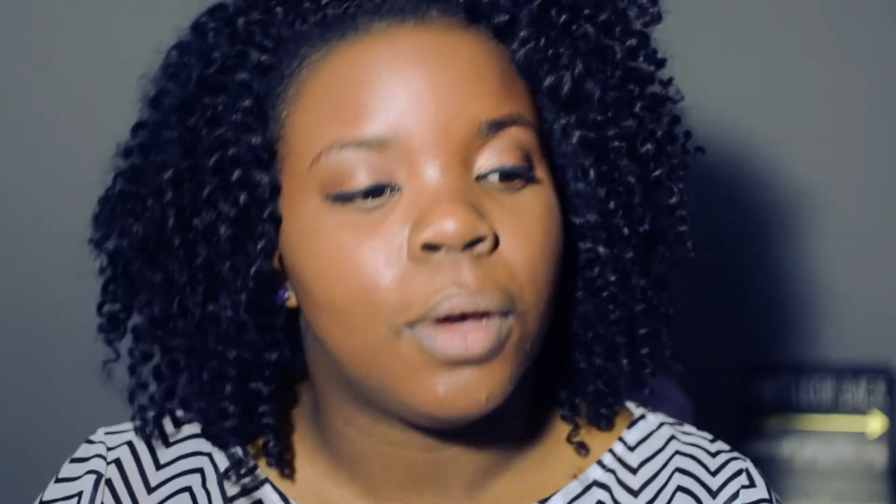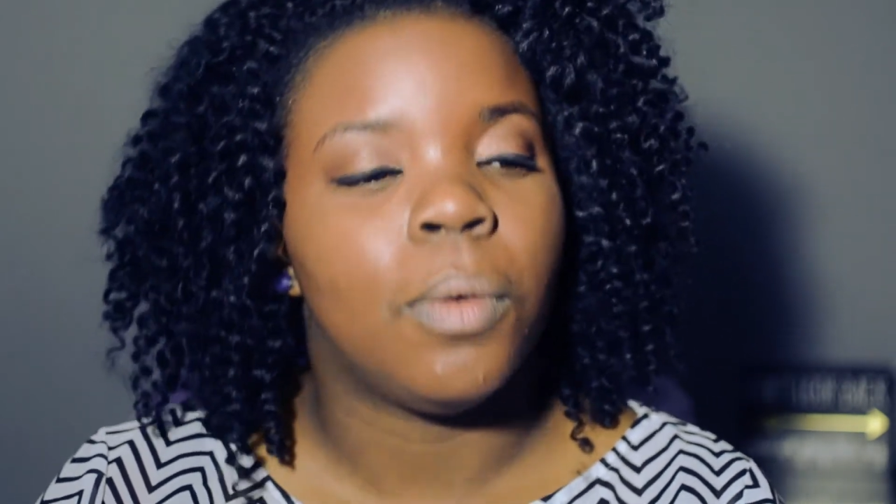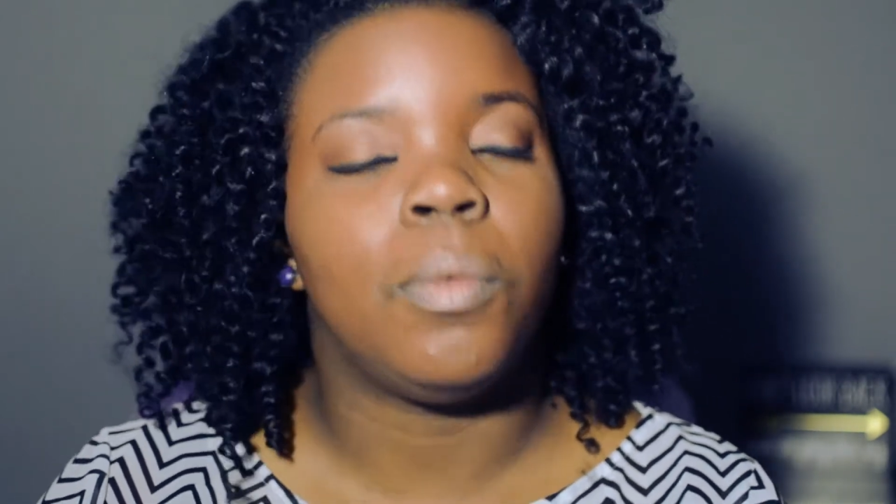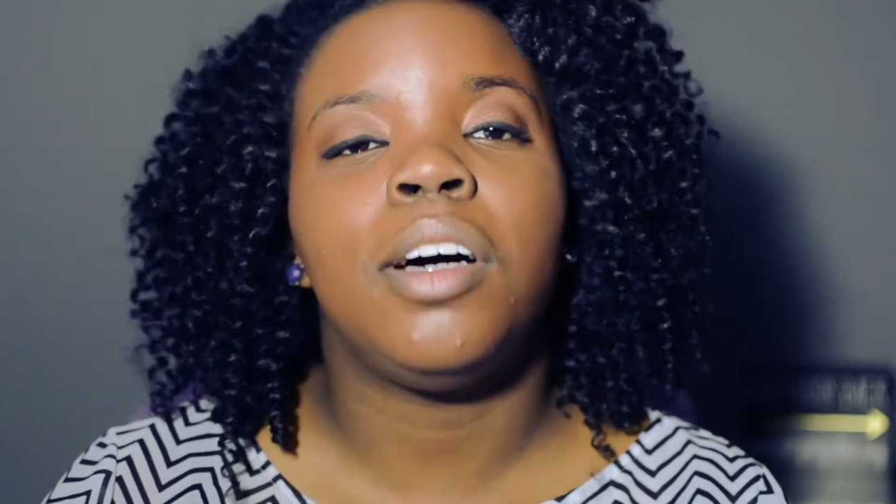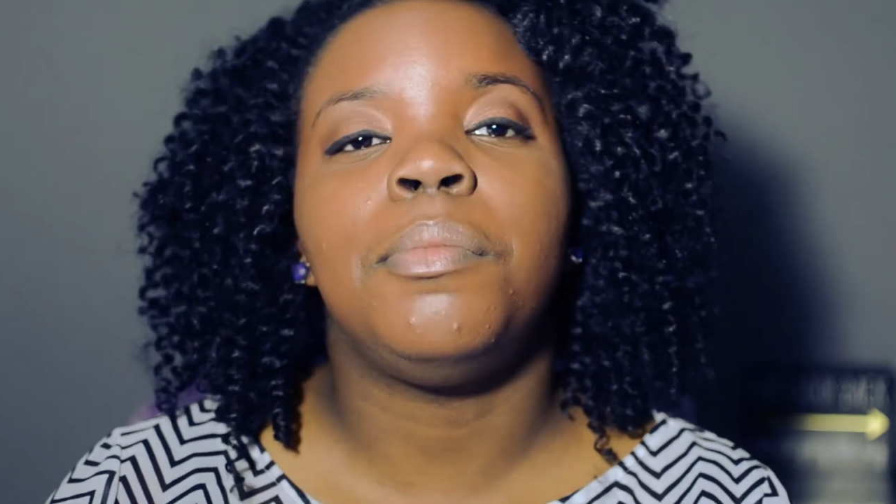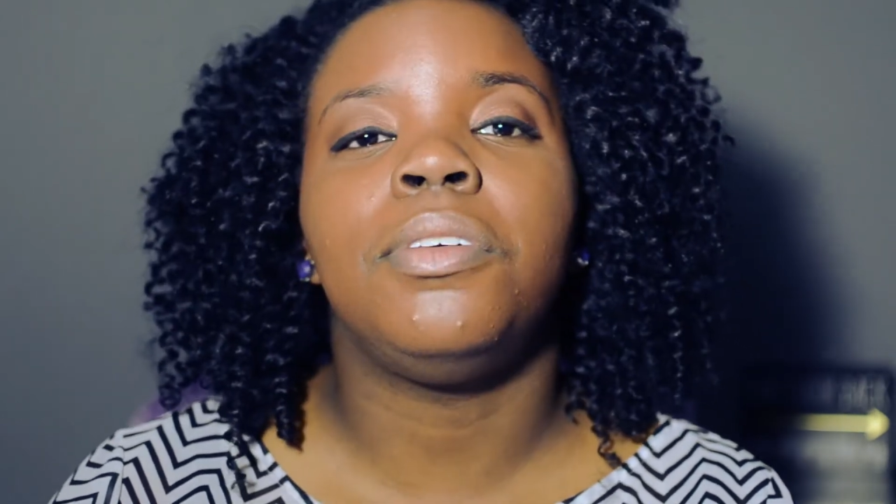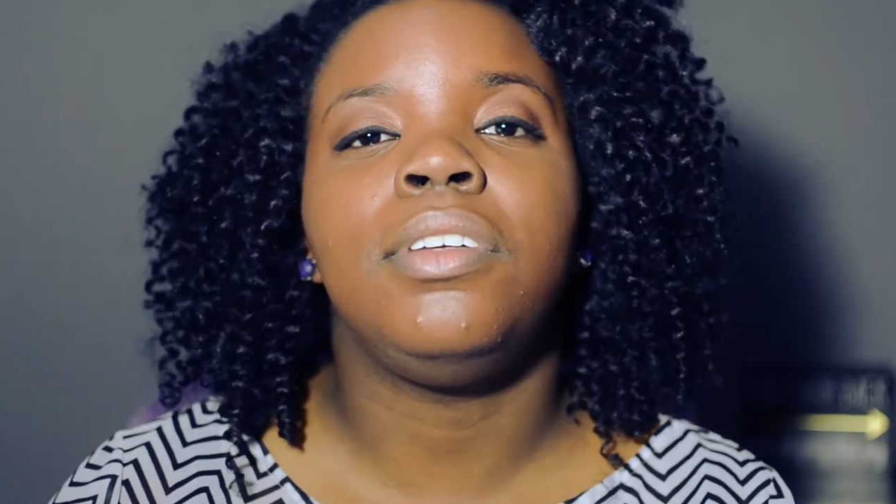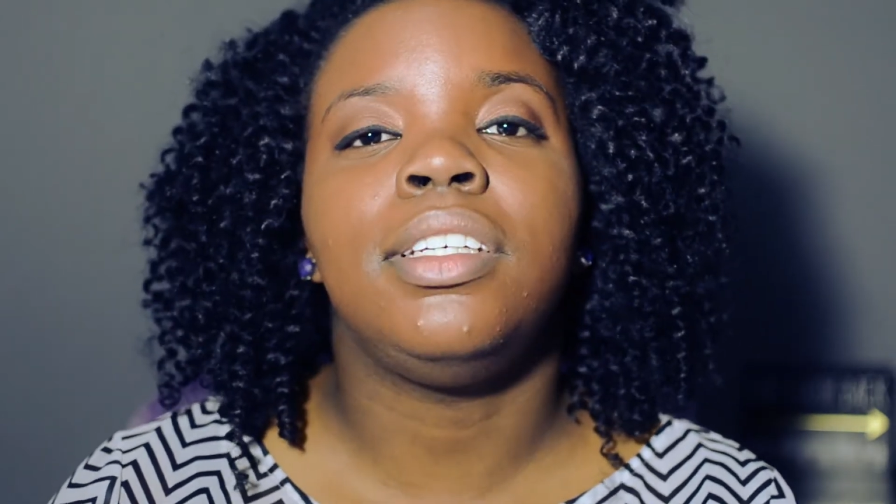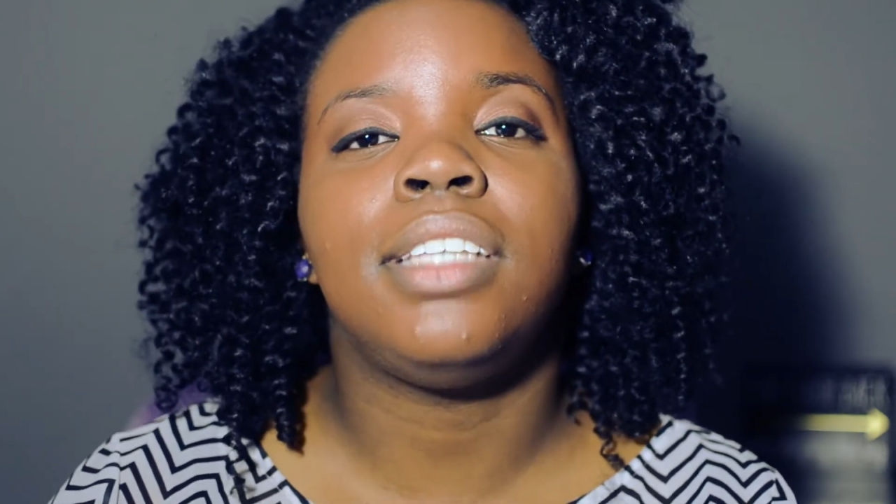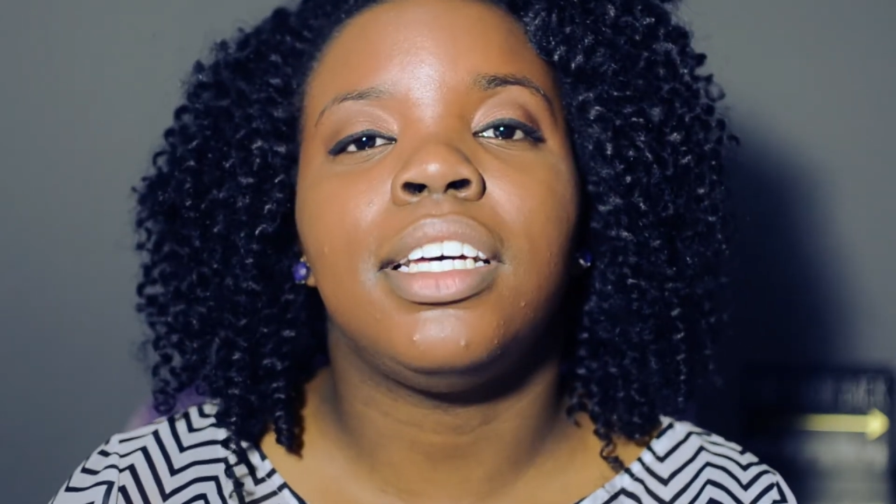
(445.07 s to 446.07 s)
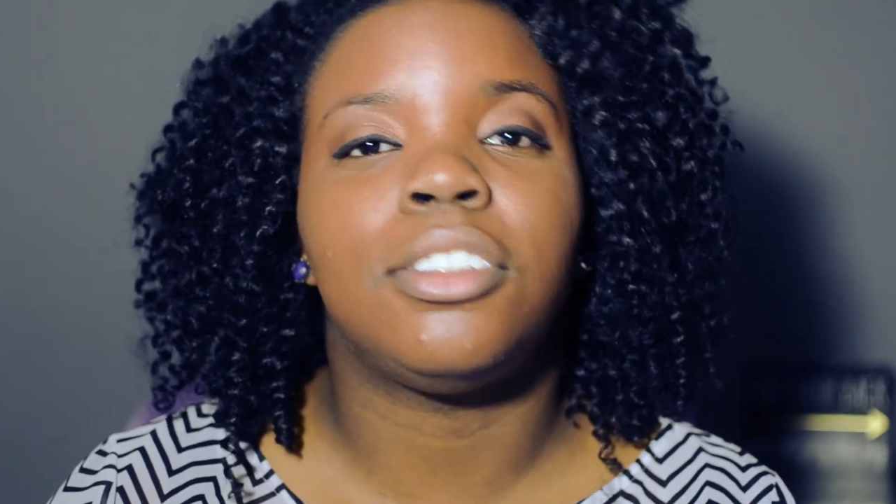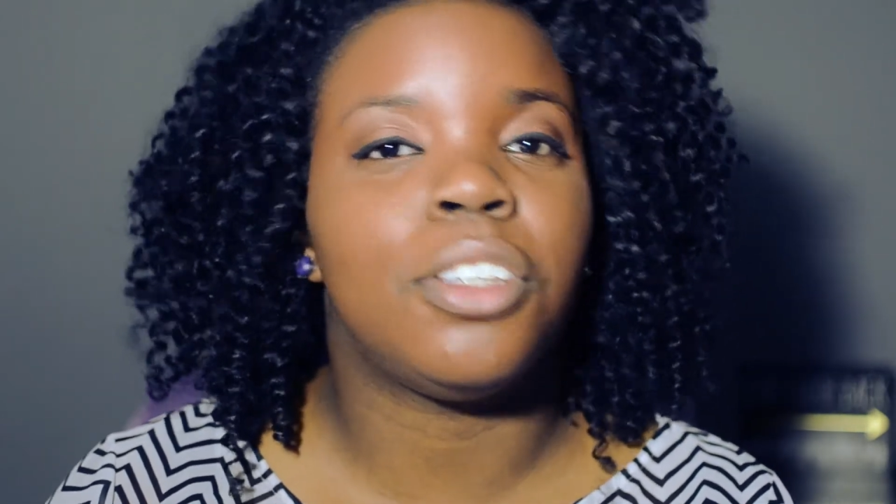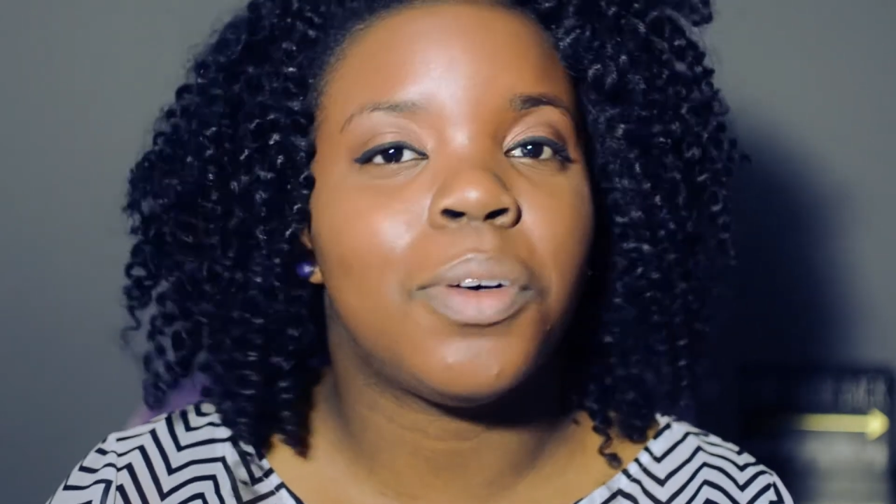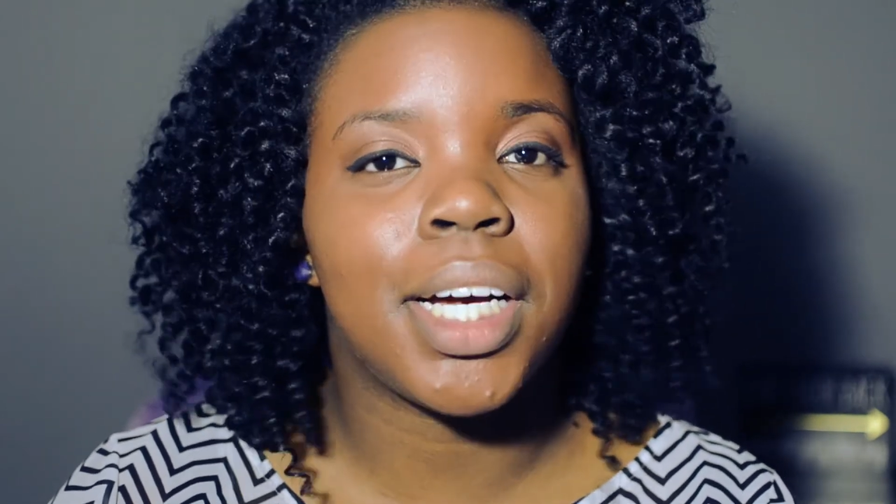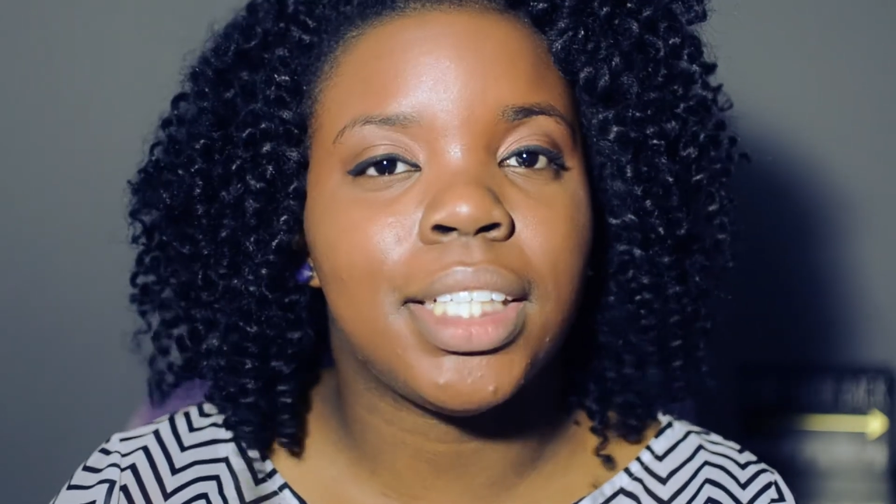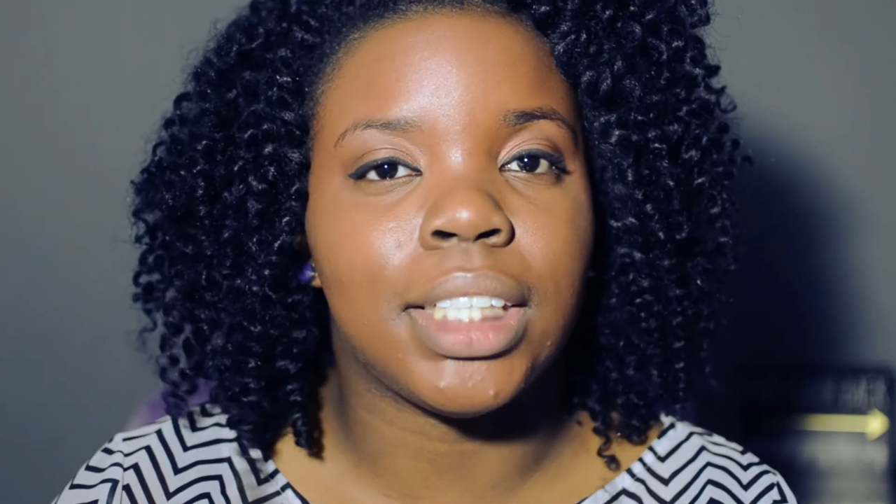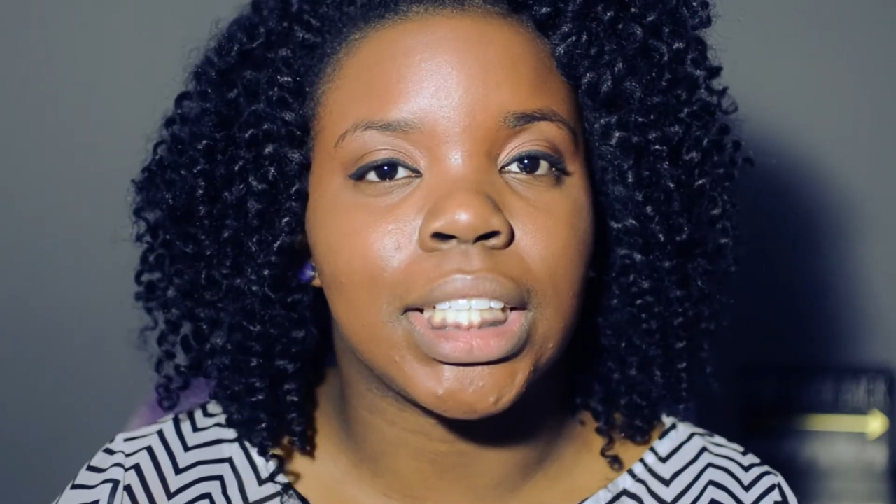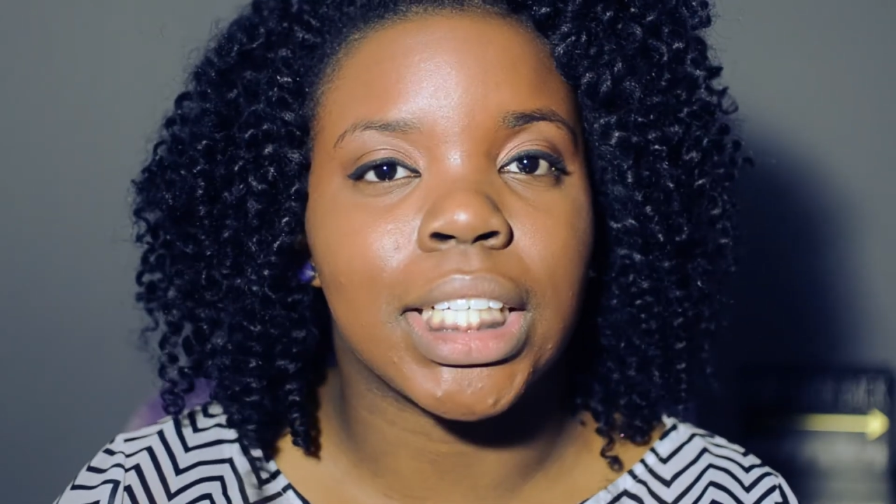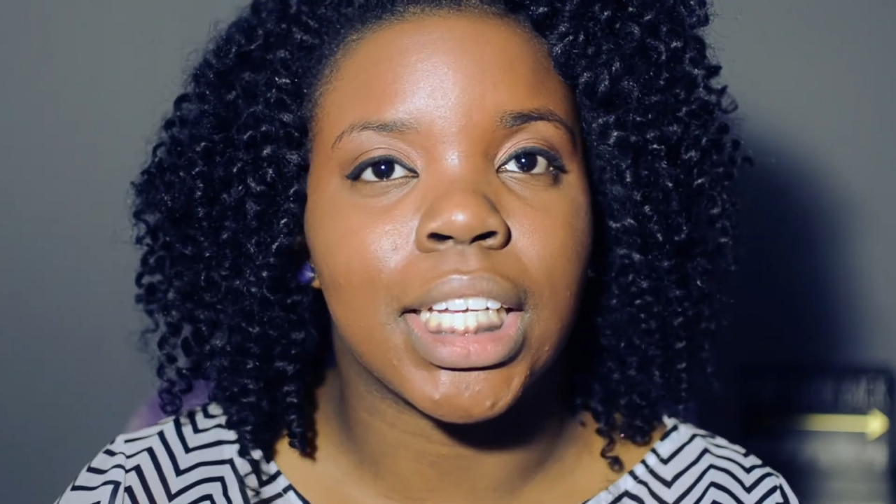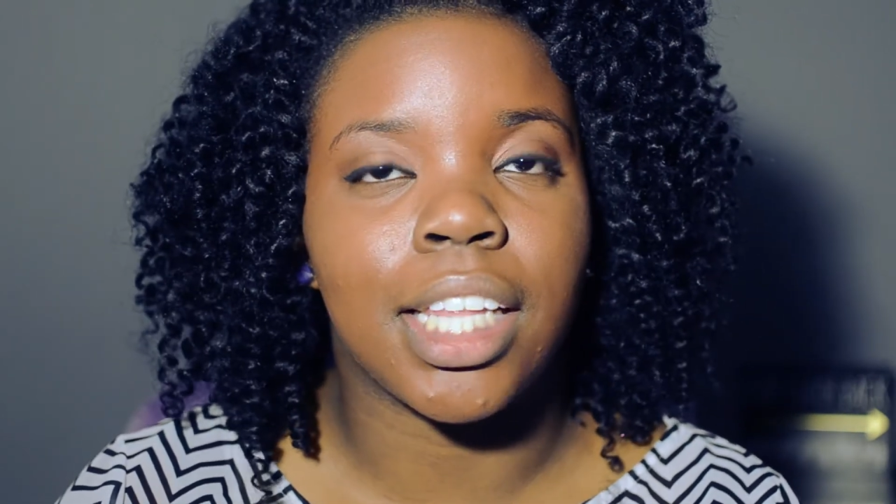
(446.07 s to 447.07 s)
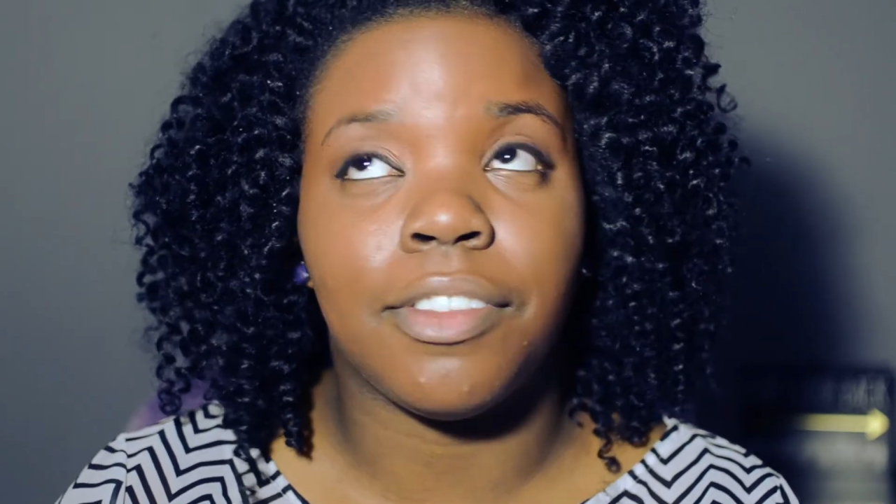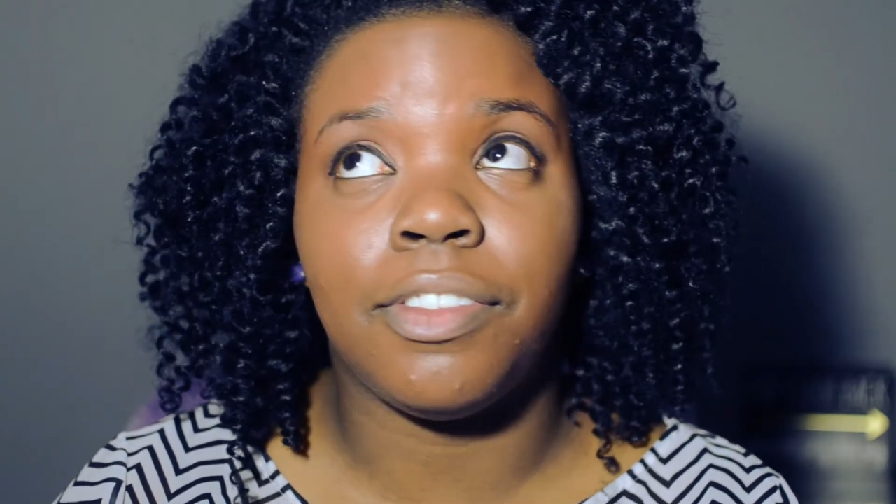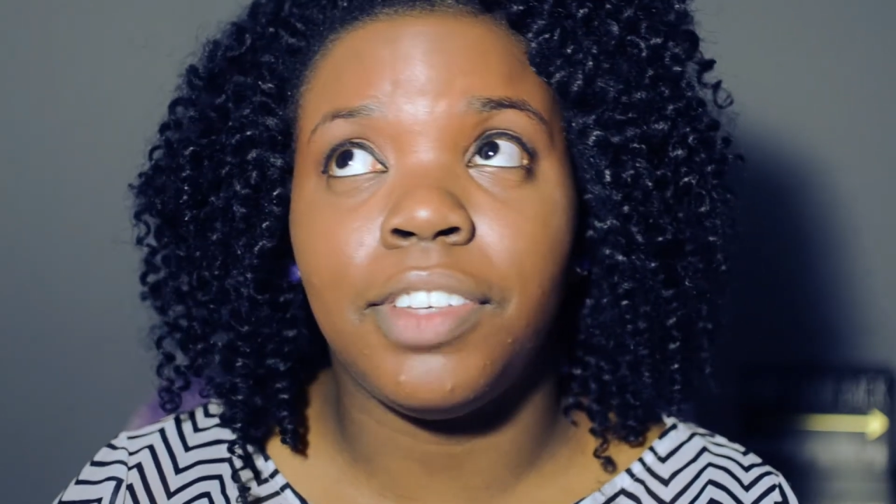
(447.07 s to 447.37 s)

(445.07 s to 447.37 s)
Well, Moniece has no idea that